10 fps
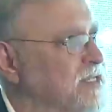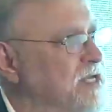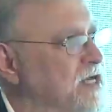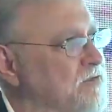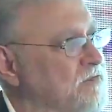
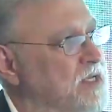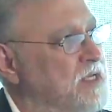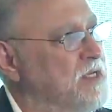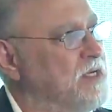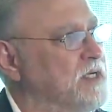they have a
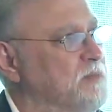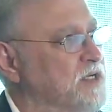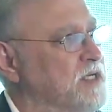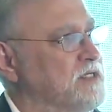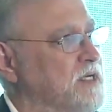uh,
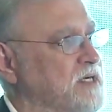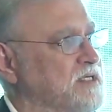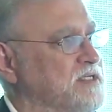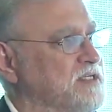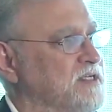repaired
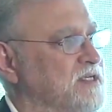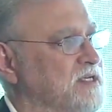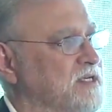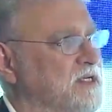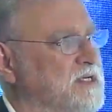heart
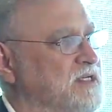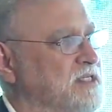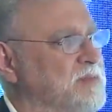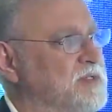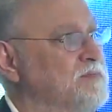uh,
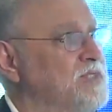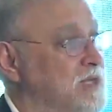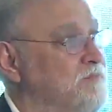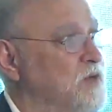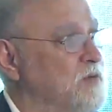sometimes they
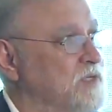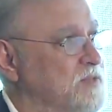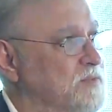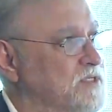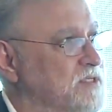have
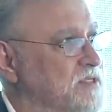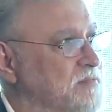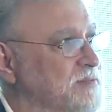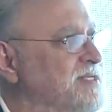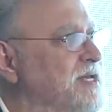problems
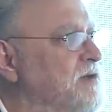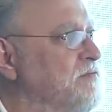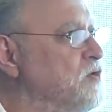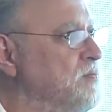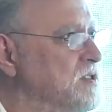but they have
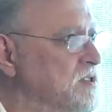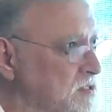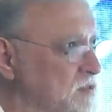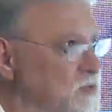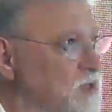nobody
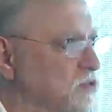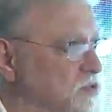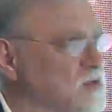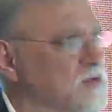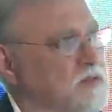nowhere
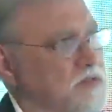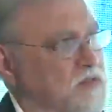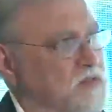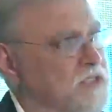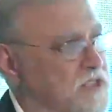to go
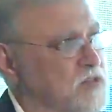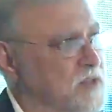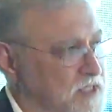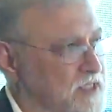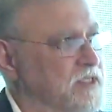so this is
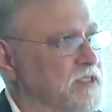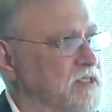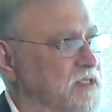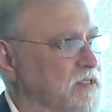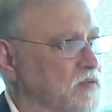what i
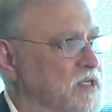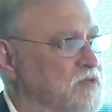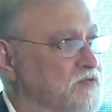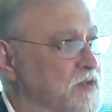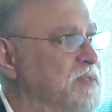one
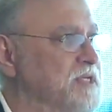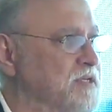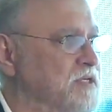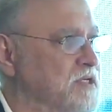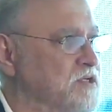of the main
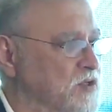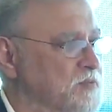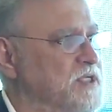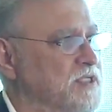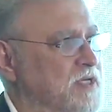uh,
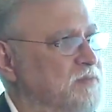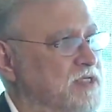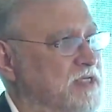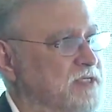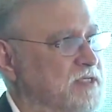topics i
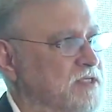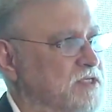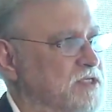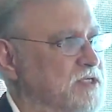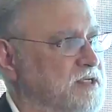presented
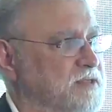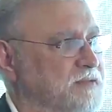this year